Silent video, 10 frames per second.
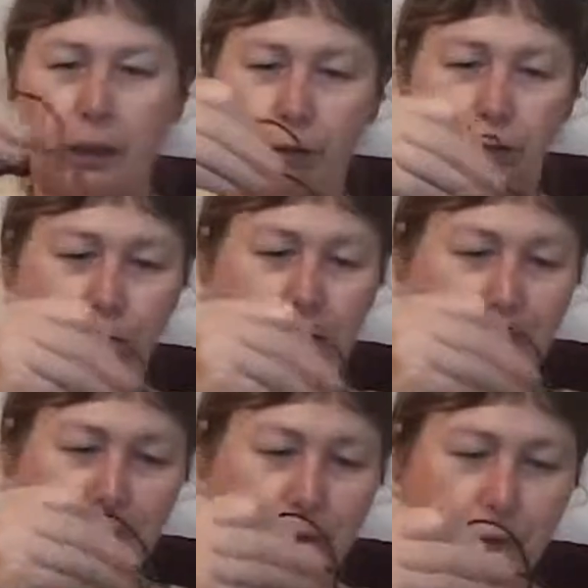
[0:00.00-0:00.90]
If you'd
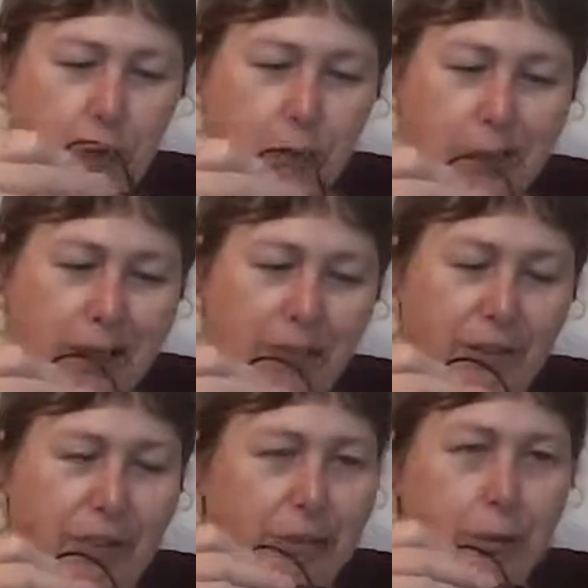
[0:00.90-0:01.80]
have a different brand of
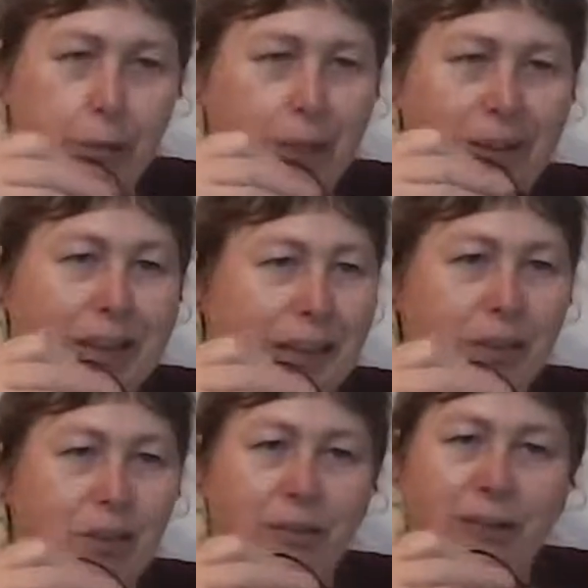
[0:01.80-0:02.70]
aerial, you might
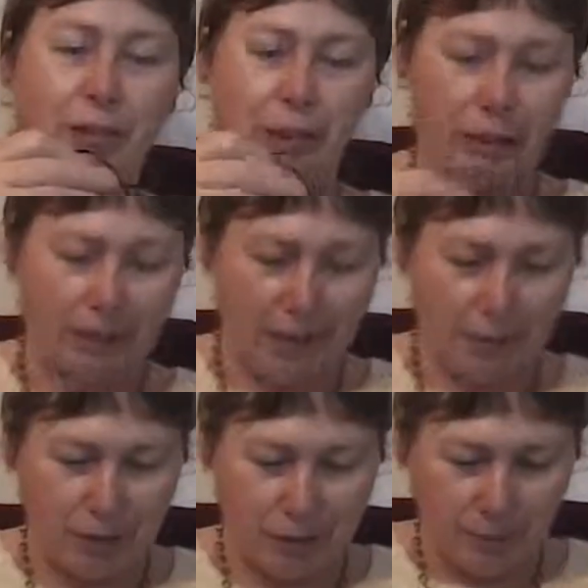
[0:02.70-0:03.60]
need to have a little
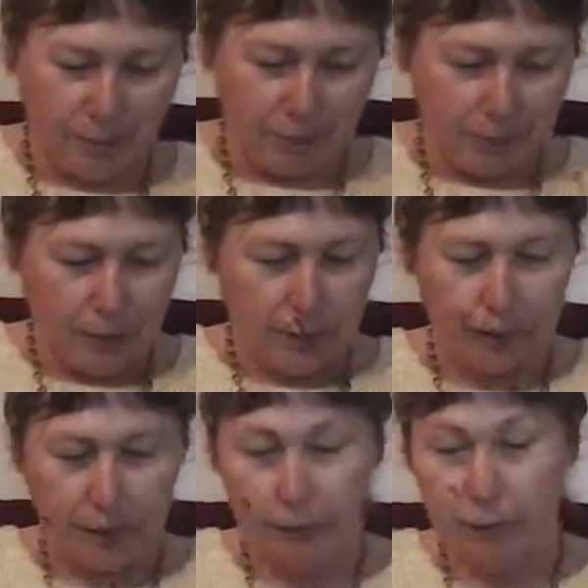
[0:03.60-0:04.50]
adapter.
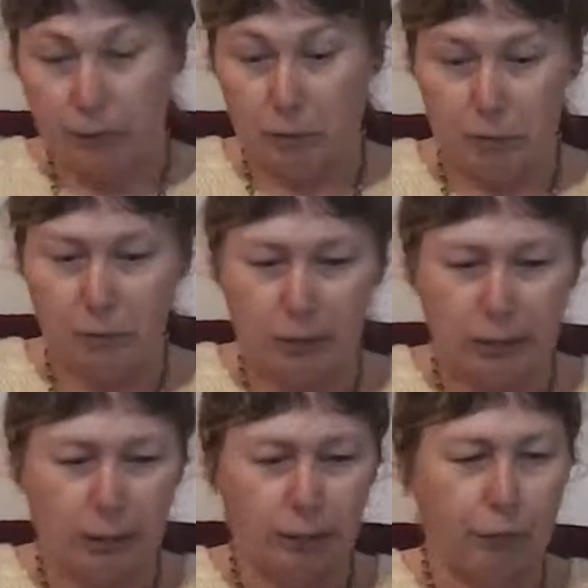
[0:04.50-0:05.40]
And
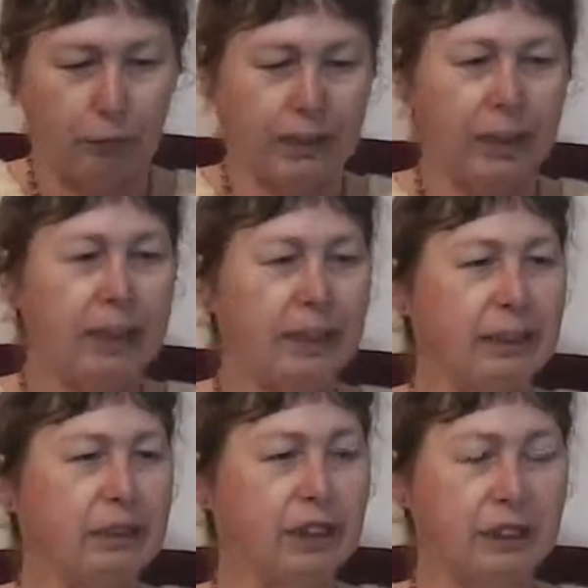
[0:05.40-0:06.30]
I've got that. Now
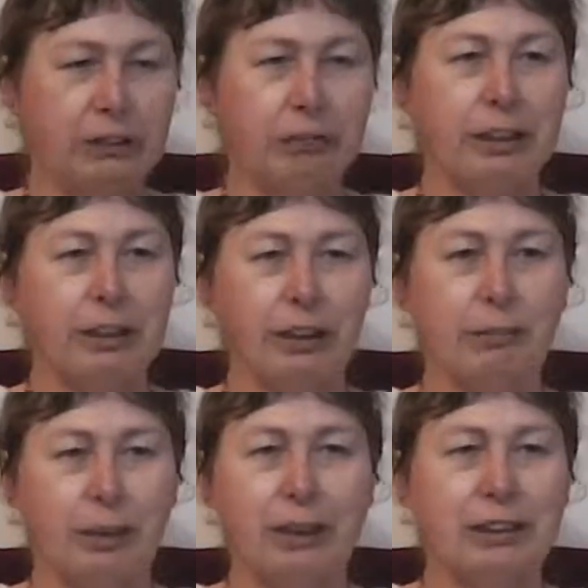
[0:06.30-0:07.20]
this is actually a really
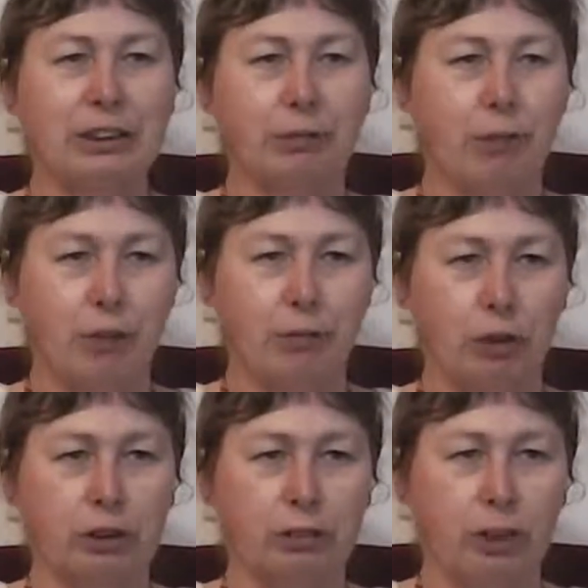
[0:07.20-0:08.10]
cheap one, less than
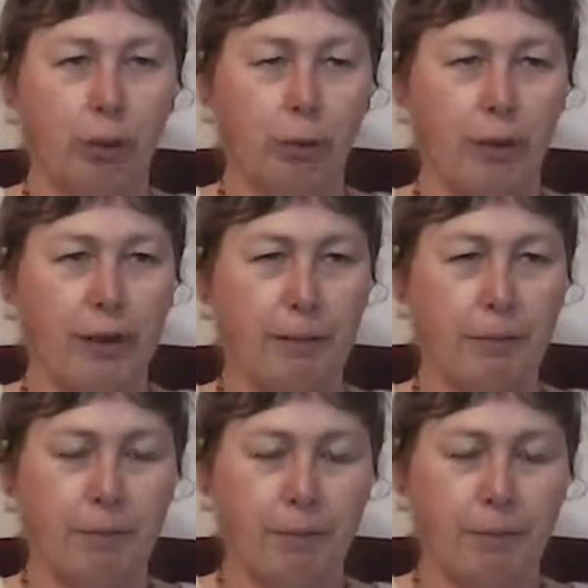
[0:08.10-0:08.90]
$5 for the whole thing.